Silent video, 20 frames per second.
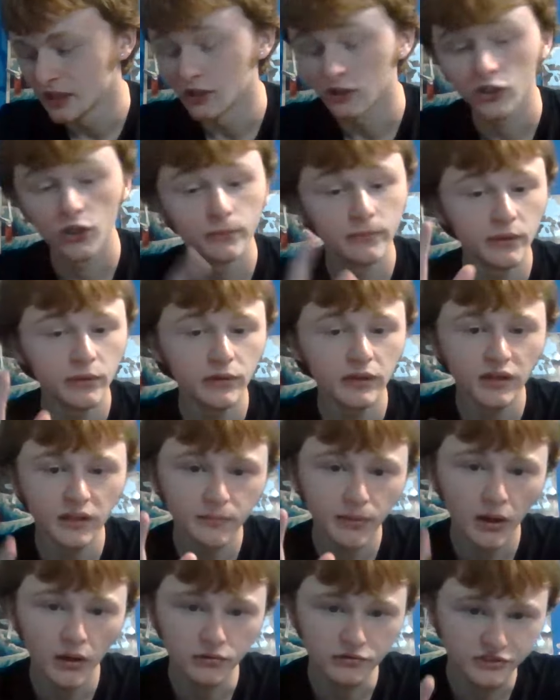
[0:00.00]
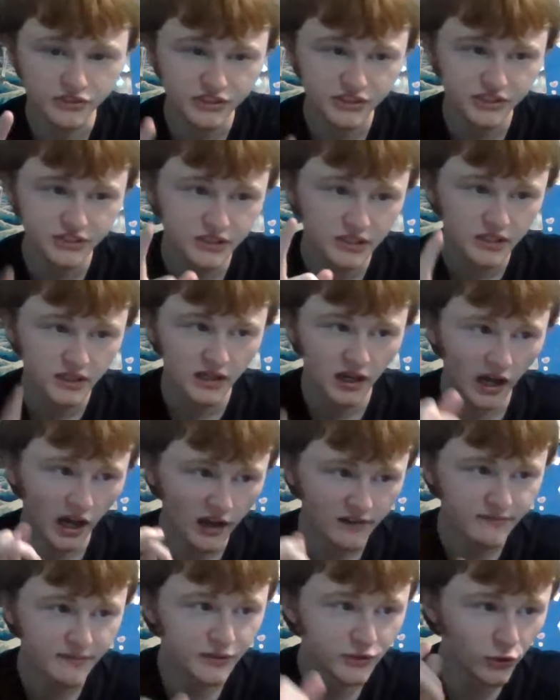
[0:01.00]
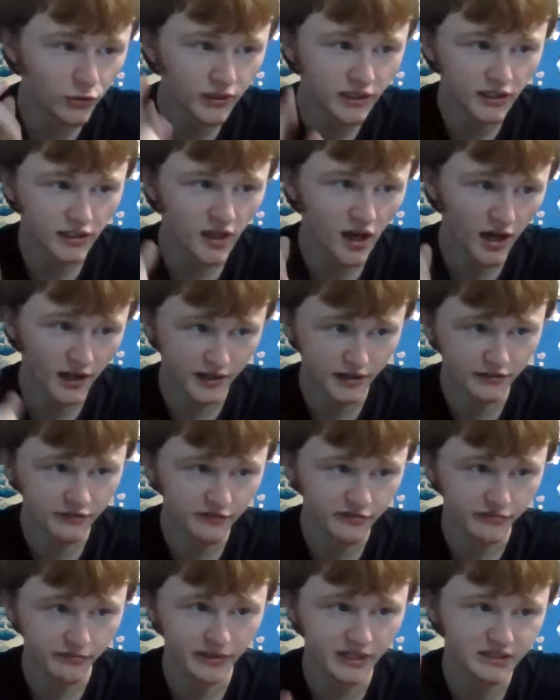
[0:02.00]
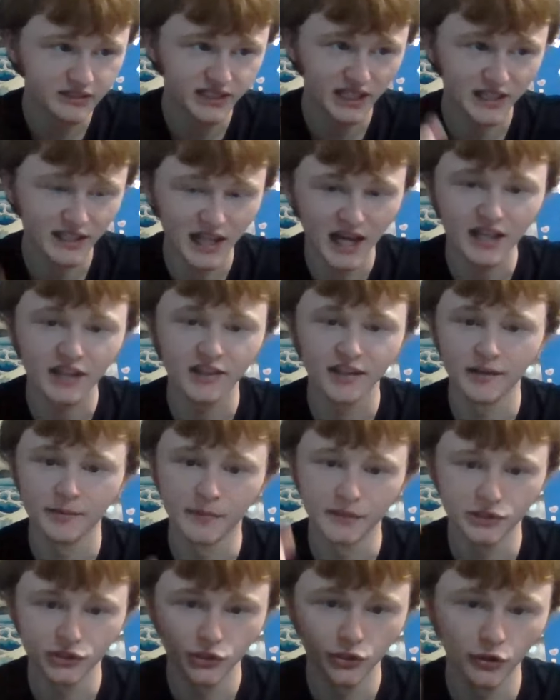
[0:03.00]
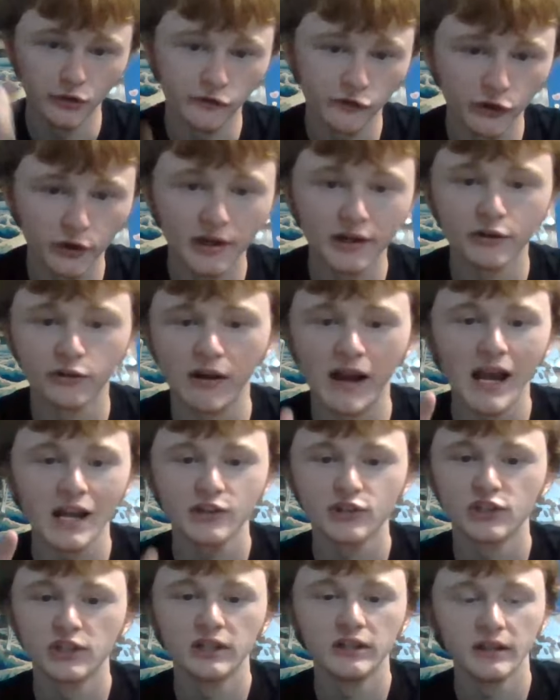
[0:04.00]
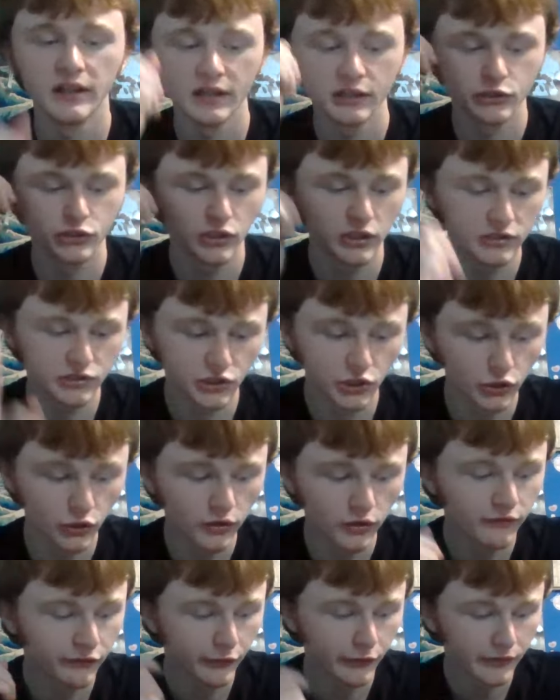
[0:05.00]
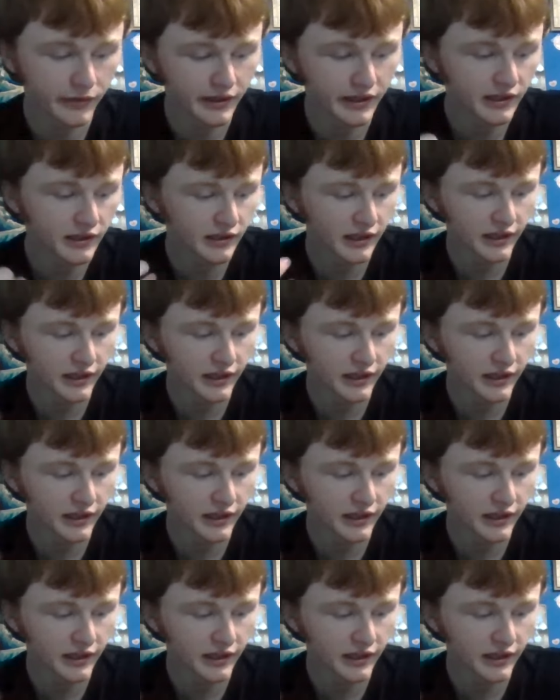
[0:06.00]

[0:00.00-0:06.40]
Community posts, I've been doing a lot of, because I like them. It's good for interaction, it's good for getting,